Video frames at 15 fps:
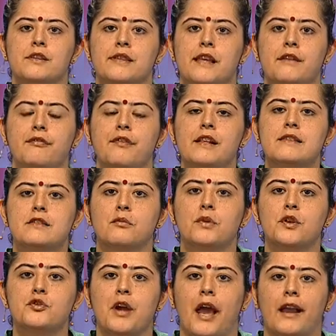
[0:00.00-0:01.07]
they feel so
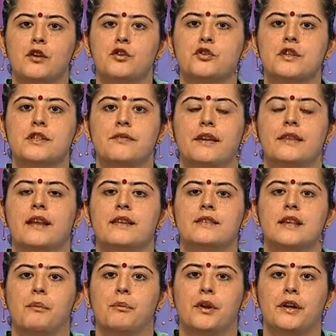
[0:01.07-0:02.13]
much anxious when they are
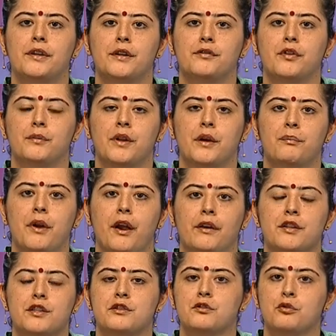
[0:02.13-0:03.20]
separated from their
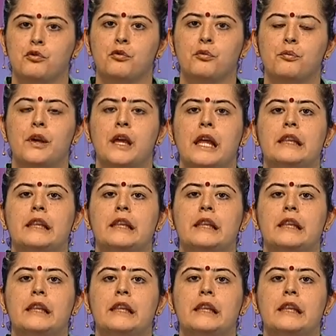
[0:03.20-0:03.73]
parents to whom